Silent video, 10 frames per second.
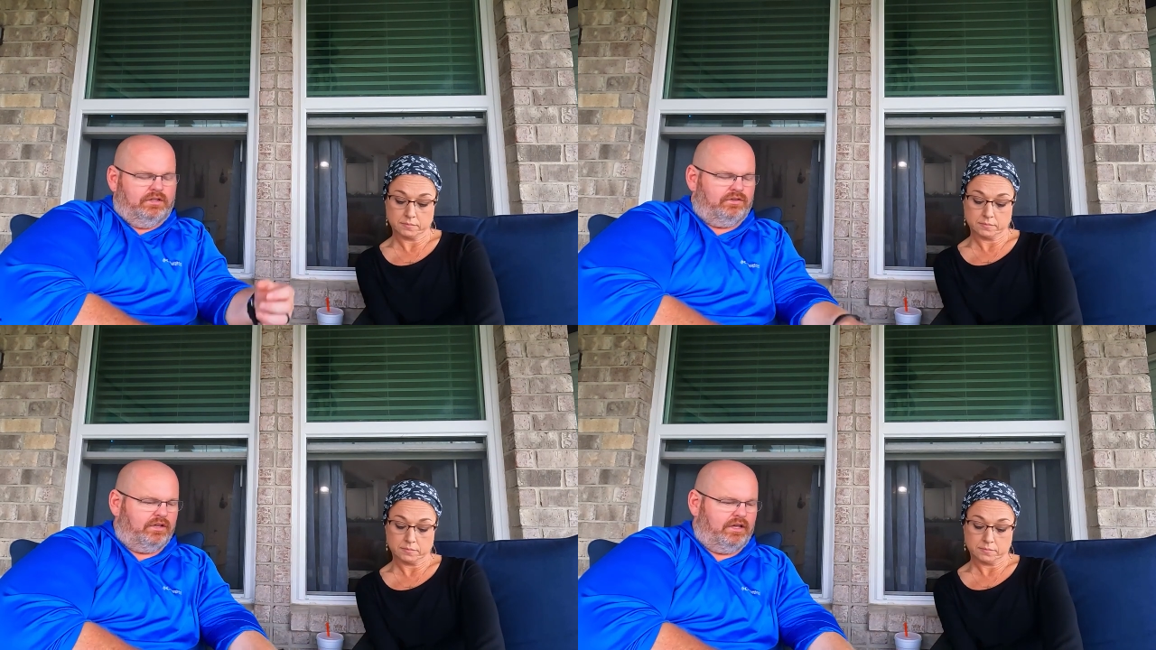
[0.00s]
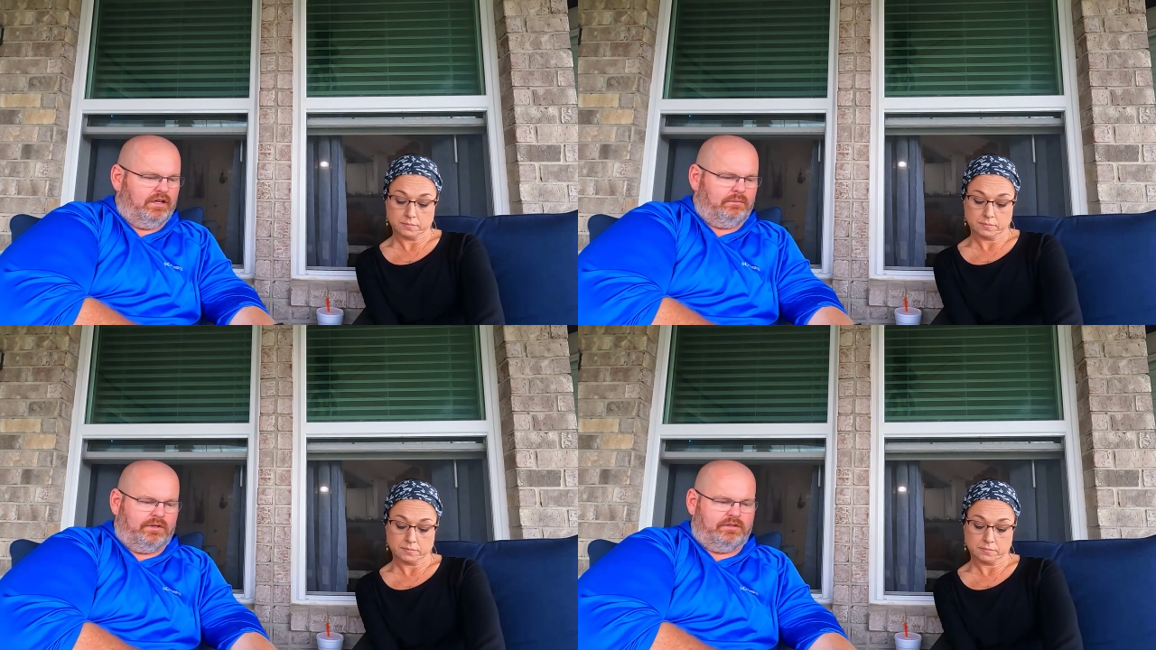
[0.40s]
Speaker 1: the other
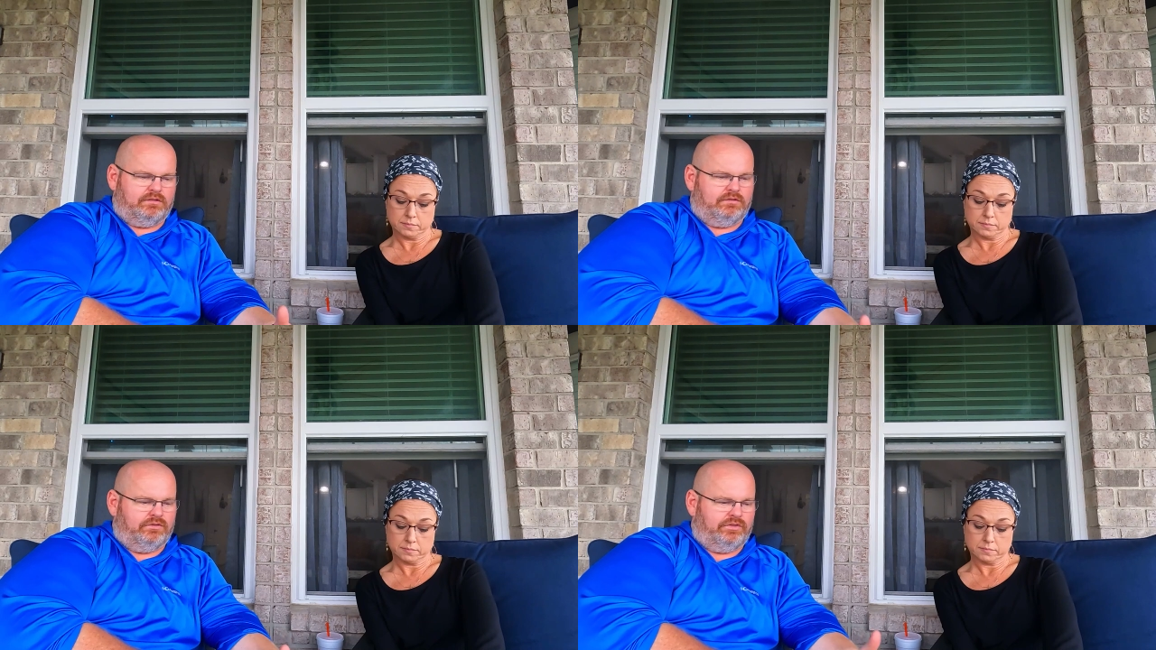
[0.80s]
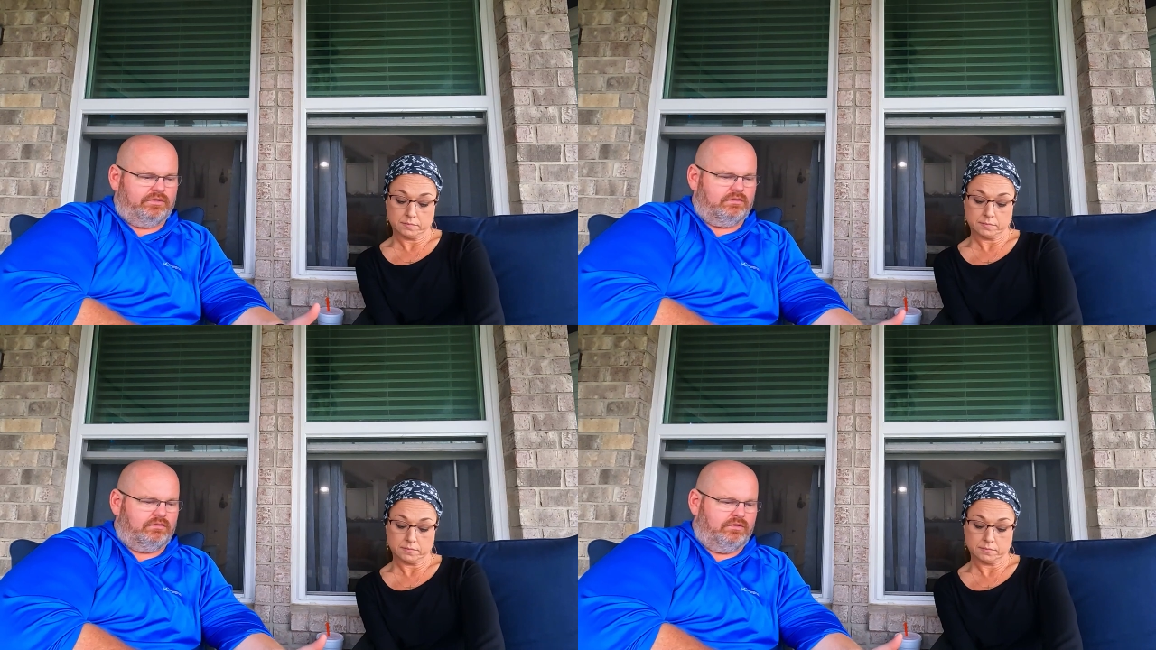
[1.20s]
day because there's
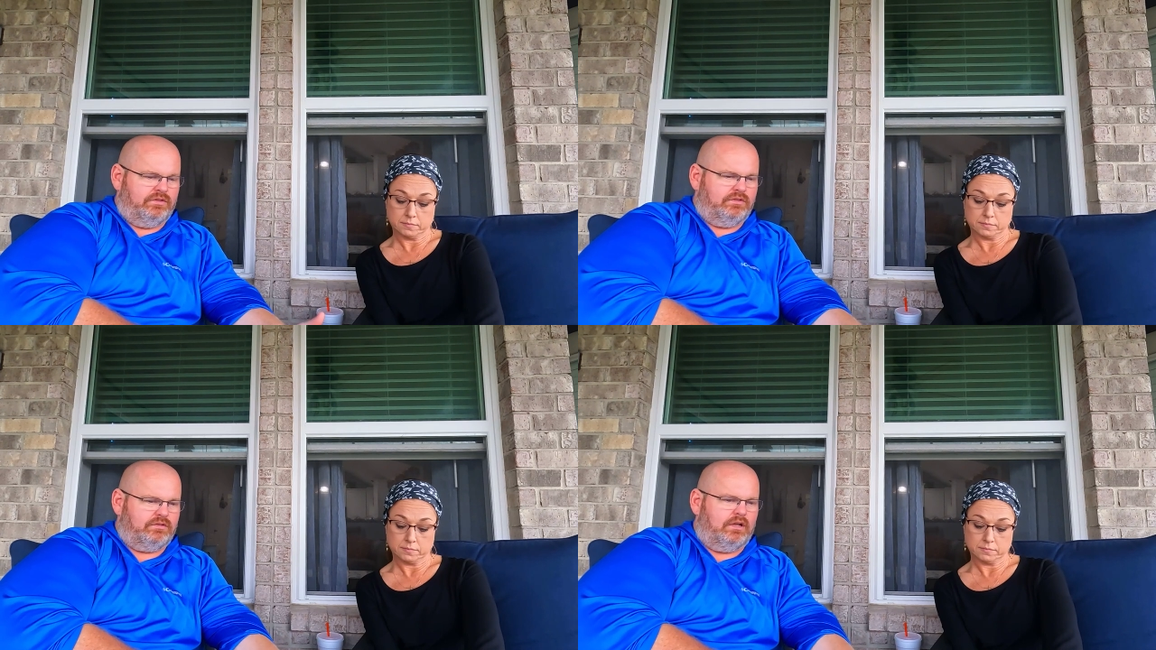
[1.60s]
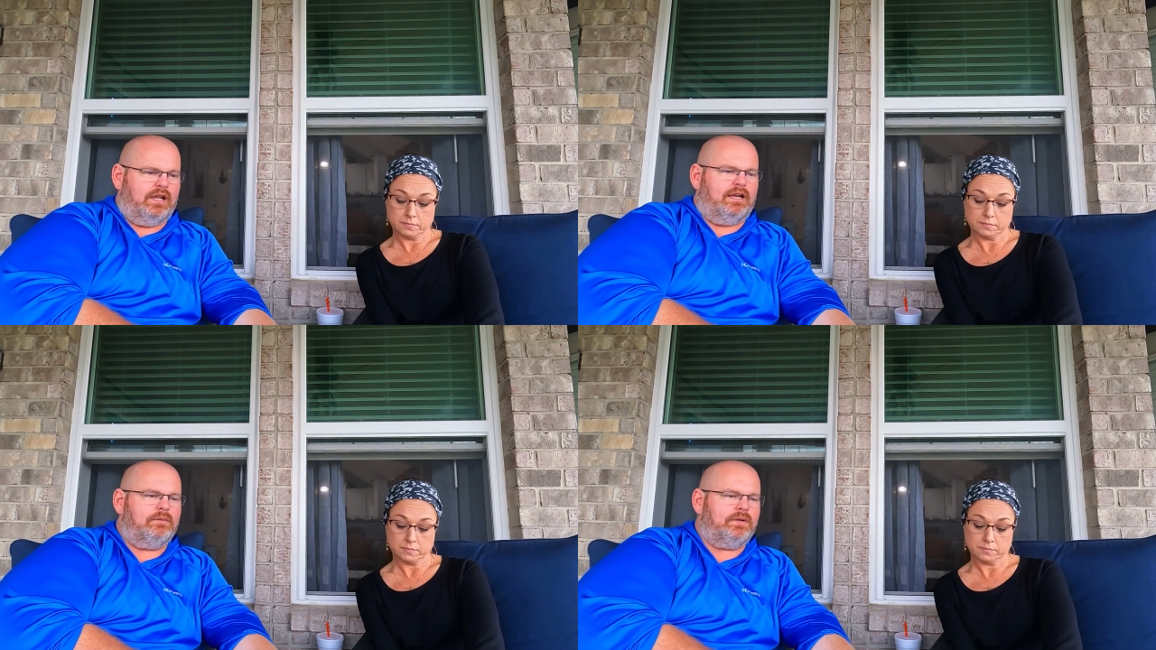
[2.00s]
just there is a
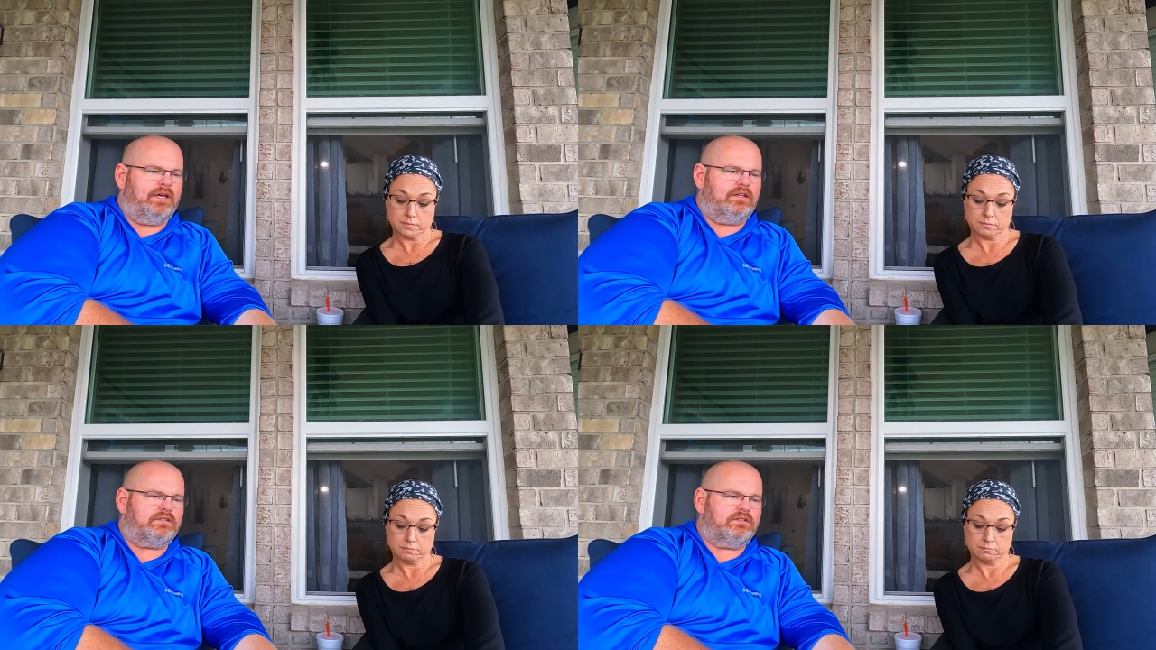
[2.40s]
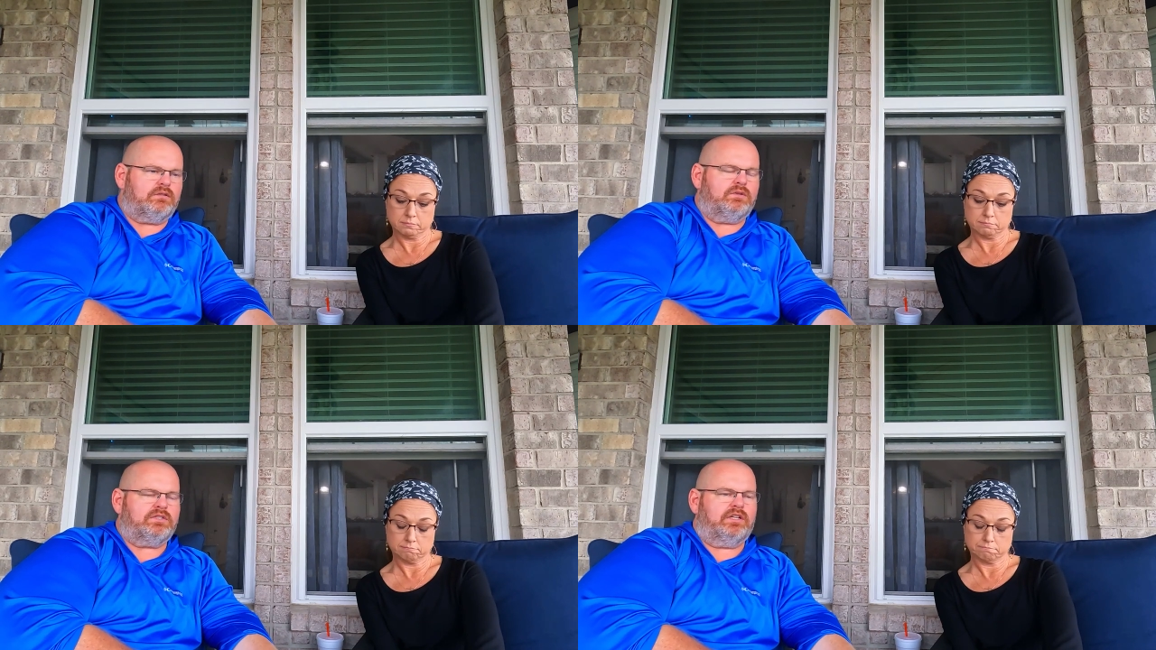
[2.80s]
lot of limitations
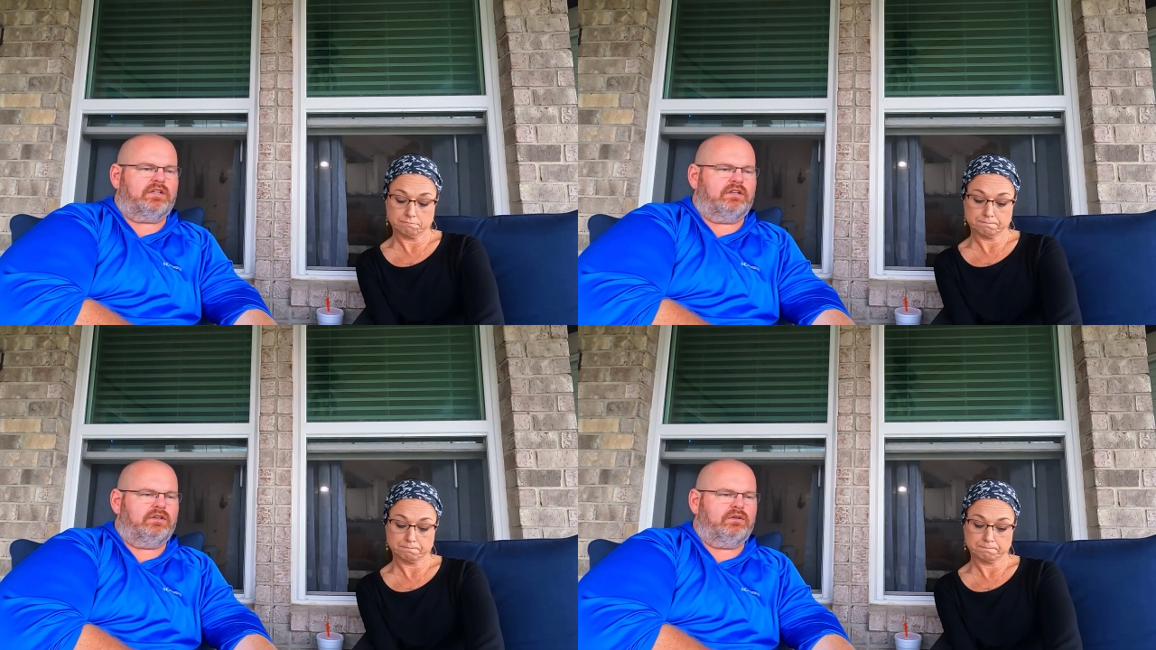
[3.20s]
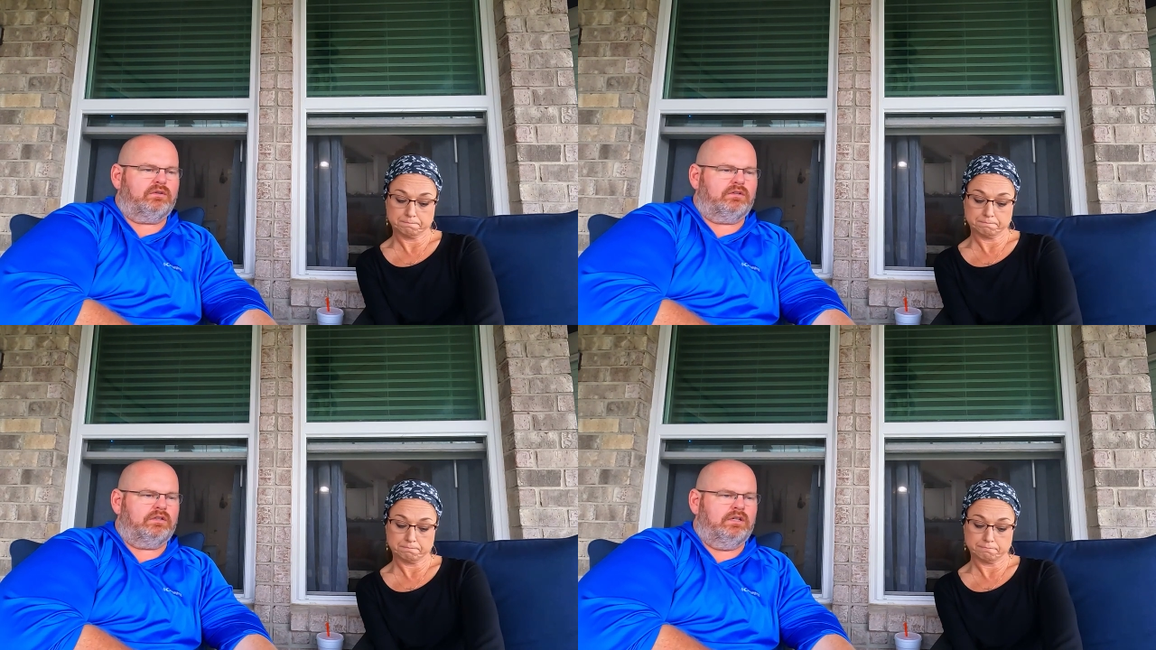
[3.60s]
on what she can do
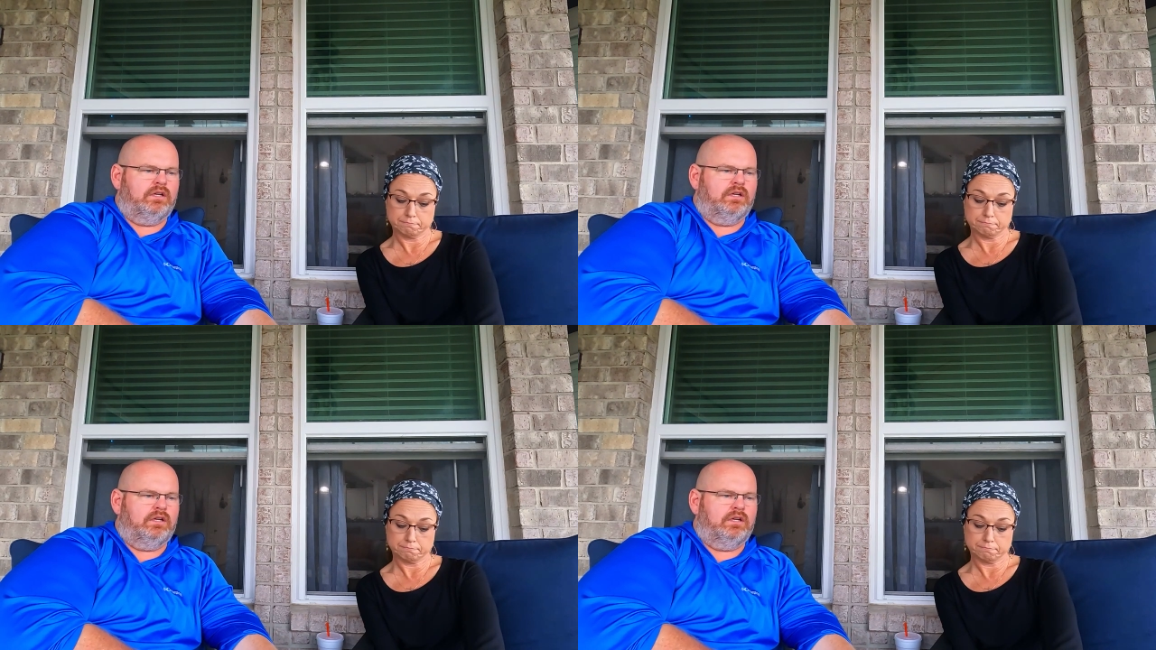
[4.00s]
and